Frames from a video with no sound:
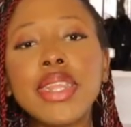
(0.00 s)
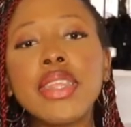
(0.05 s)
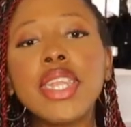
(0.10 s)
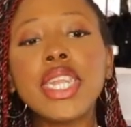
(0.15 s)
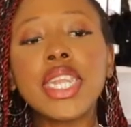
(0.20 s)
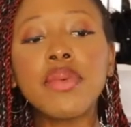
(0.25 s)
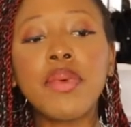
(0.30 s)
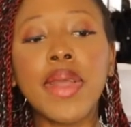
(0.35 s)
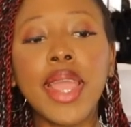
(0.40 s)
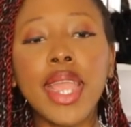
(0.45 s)

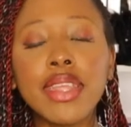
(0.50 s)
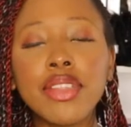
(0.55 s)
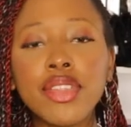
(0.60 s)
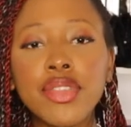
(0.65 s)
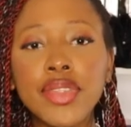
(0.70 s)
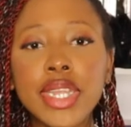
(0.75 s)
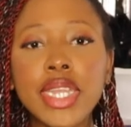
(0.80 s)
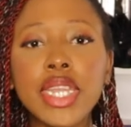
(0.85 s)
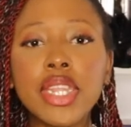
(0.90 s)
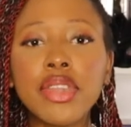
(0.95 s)

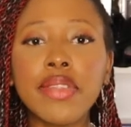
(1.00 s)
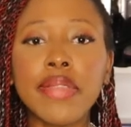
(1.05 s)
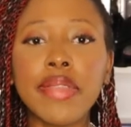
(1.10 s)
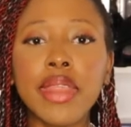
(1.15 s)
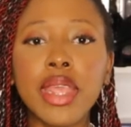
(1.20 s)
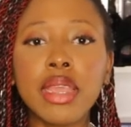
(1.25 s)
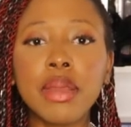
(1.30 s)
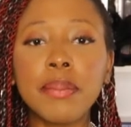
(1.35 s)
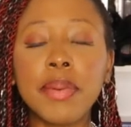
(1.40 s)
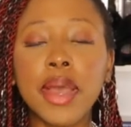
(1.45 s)
Strategy-wise, you need to
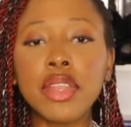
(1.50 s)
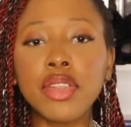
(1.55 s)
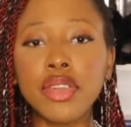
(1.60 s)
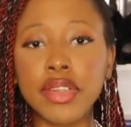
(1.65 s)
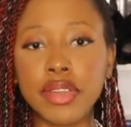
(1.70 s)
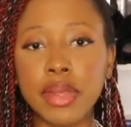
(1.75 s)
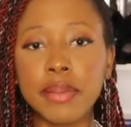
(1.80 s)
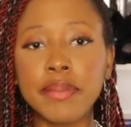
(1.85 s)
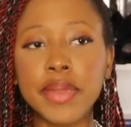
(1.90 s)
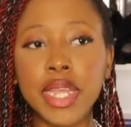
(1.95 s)
think about
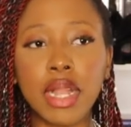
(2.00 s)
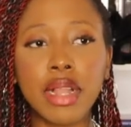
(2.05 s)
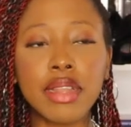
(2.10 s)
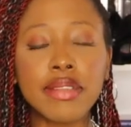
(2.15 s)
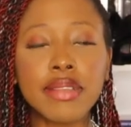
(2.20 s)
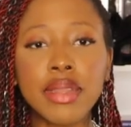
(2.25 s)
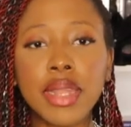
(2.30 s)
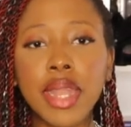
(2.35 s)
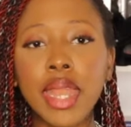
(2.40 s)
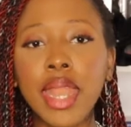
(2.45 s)
your
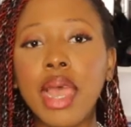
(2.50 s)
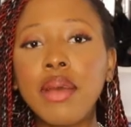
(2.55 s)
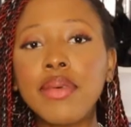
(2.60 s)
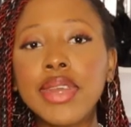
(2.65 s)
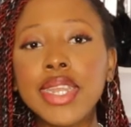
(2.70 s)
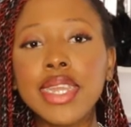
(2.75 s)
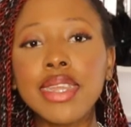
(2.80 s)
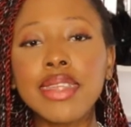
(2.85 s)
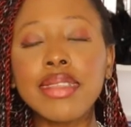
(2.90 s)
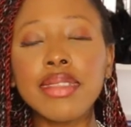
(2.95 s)
thumbnails.
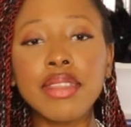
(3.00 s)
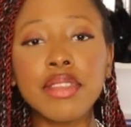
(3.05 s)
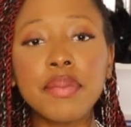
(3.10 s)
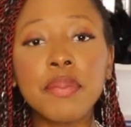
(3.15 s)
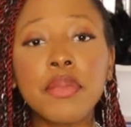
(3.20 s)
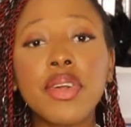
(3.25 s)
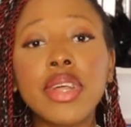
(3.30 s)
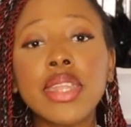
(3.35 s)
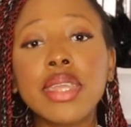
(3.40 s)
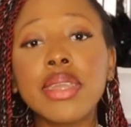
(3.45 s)
Nowadays, it's
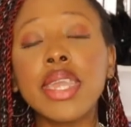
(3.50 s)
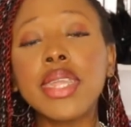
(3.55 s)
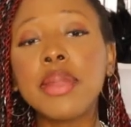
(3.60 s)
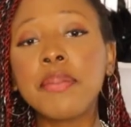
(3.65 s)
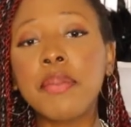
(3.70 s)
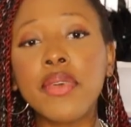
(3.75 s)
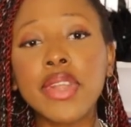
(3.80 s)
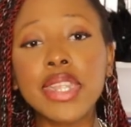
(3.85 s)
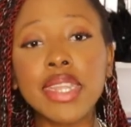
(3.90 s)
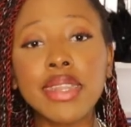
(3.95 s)
more
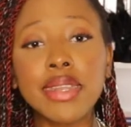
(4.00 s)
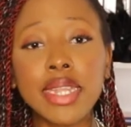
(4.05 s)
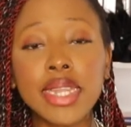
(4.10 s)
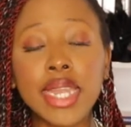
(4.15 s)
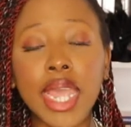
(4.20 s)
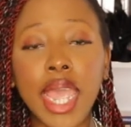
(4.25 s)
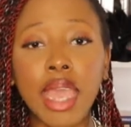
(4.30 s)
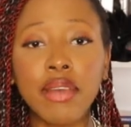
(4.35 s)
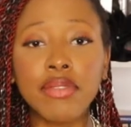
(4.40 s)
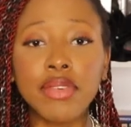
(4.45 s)
important
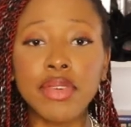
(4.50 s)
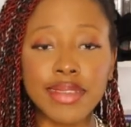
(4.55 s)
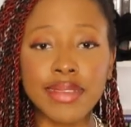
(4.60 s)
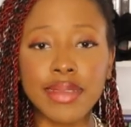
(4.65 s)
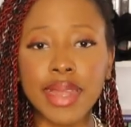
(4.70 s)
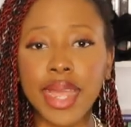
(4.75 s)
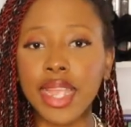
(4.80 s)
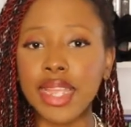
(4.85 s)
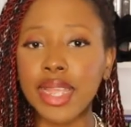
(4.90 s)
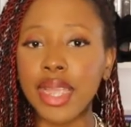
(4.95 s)
than ever.
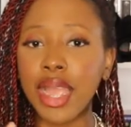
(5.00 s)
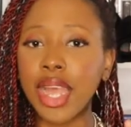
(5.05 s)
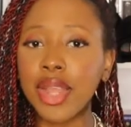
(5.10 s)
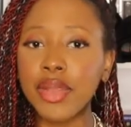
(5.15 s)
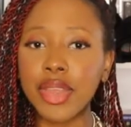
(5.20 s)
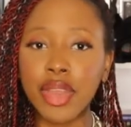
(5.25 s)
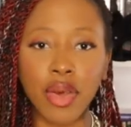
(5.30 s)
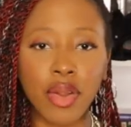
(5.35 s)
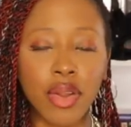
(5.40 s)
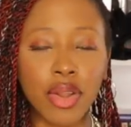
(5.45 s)
It's like
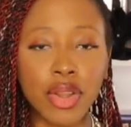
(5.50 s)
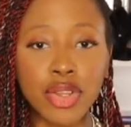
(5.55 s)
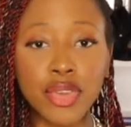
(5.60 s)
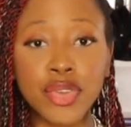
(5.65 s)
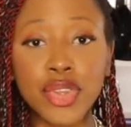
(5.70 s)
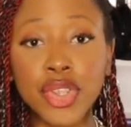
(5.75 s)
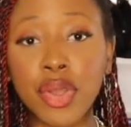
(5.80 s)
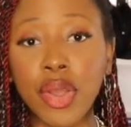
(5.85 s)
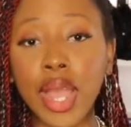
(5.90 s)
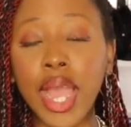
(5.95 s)
a door
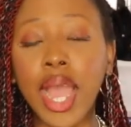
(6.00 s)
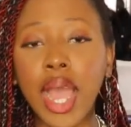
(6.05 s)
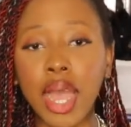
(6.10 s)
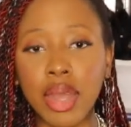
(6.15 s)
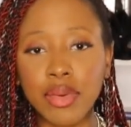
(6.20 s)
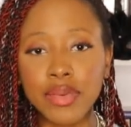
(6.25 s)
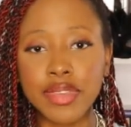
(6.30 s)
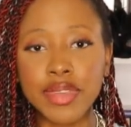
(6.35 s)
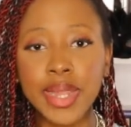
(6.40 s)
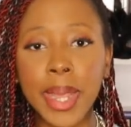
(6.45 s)
to your
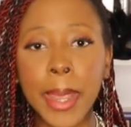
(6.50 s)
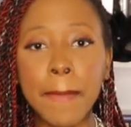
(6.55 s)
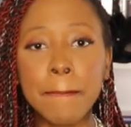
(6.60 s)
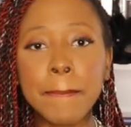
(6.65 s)
house.